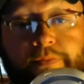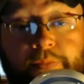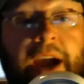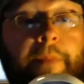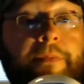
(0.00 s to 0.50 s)

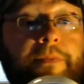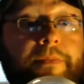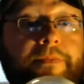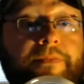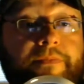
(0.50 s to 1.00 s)
Yeah,
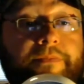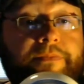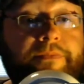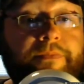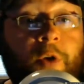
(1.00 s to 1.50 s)

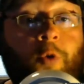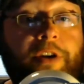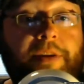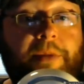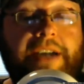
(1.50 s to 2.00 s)

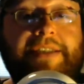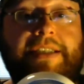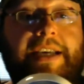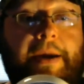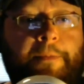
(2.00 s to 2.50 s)
according to
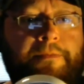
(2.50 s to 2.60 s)
Moxley, yeah.